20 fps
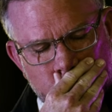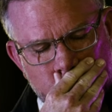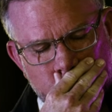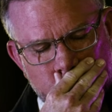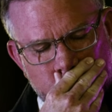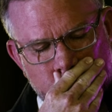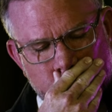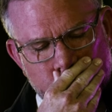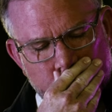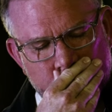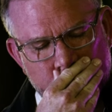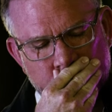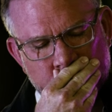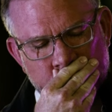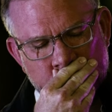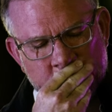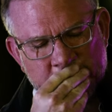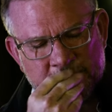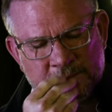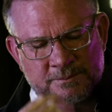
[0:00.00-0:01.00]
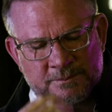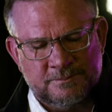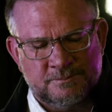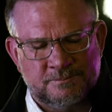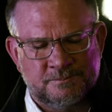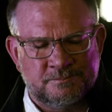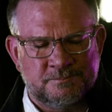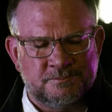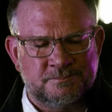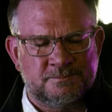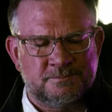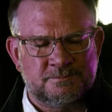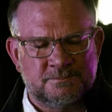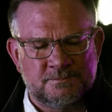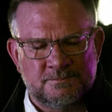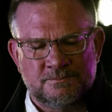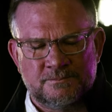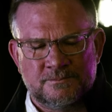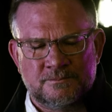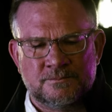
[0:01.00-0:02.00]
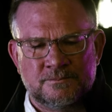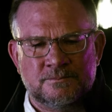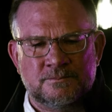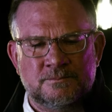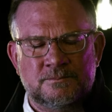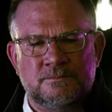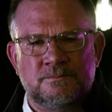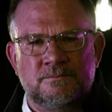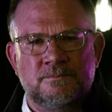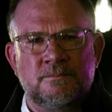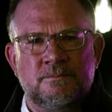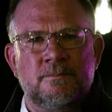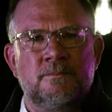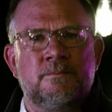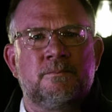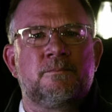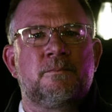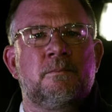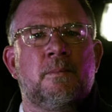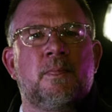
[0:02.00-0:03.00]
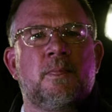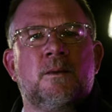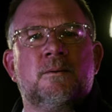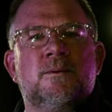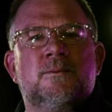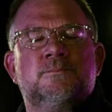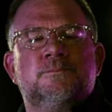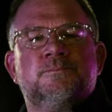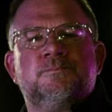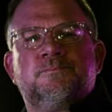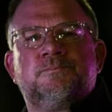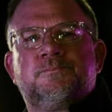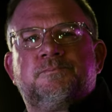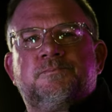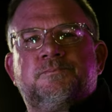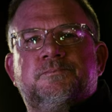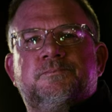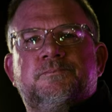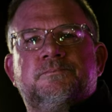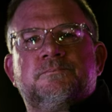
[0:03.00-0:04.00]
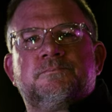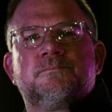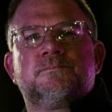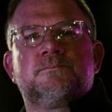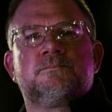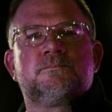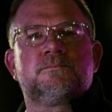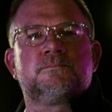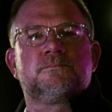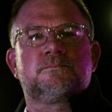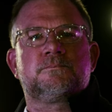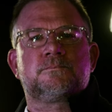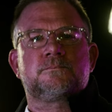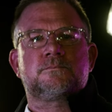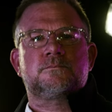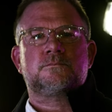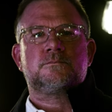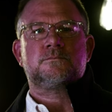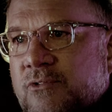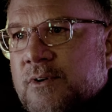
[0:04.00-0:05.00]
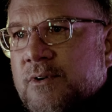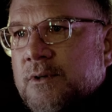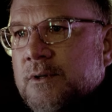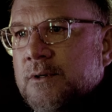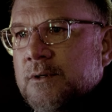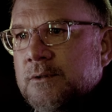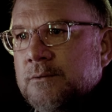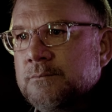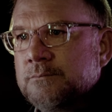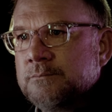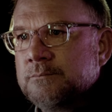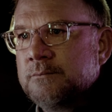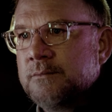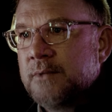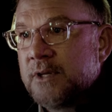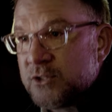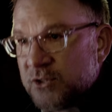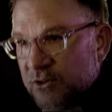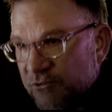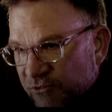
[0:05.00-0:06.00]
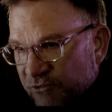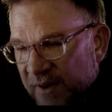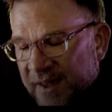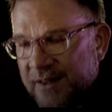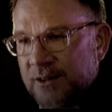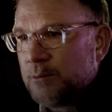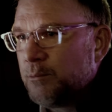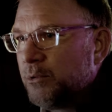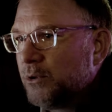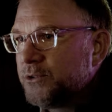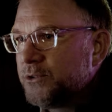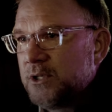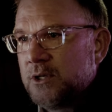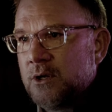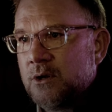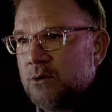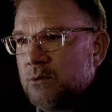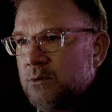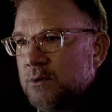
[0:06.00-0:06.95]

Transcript: And this treasure that has changed my life is available to you.